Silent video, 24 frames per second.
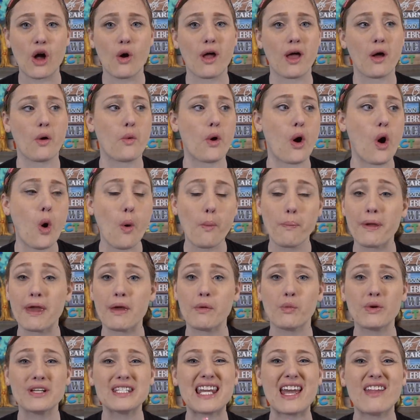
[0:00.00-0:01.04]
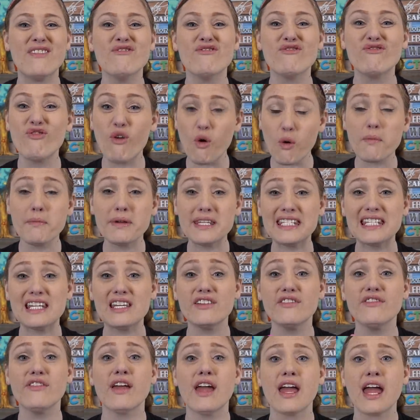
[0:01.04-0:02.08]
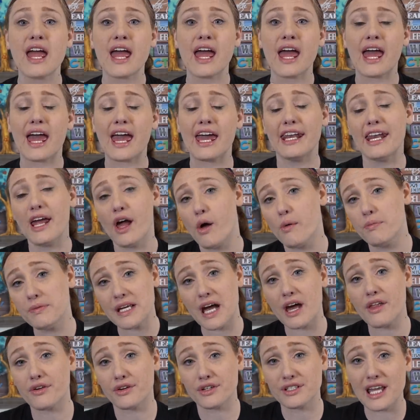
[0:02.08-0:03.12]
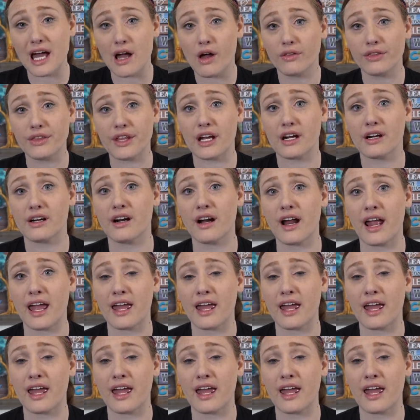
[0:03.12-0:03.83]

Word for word: I hope it was informative and helped others out there.